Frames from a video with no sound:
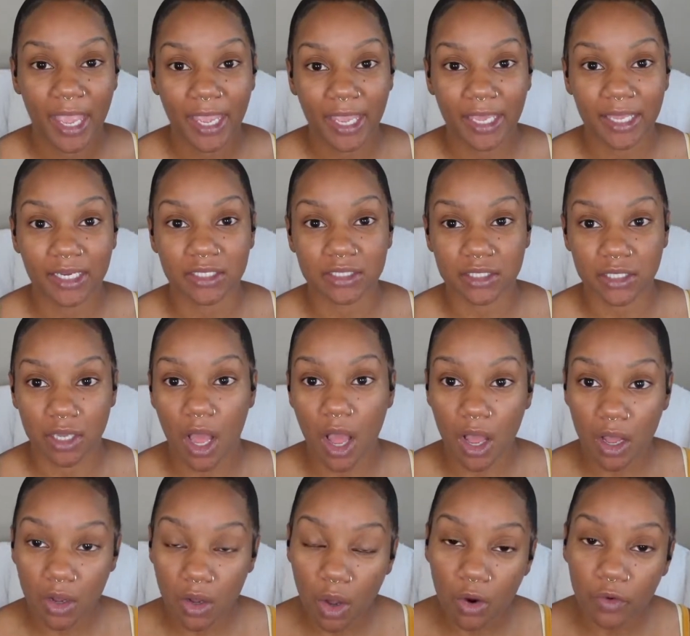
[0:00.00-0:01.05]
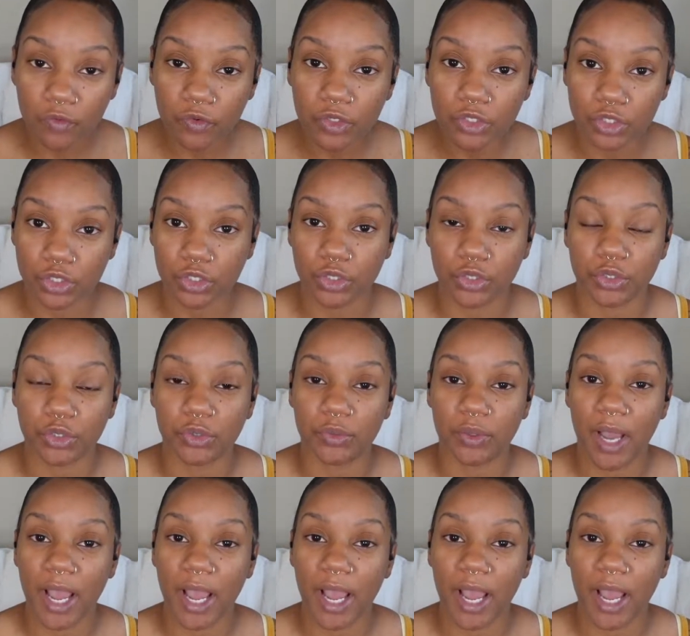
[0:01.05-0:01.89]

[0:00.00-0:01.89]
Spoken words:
It is long overdue.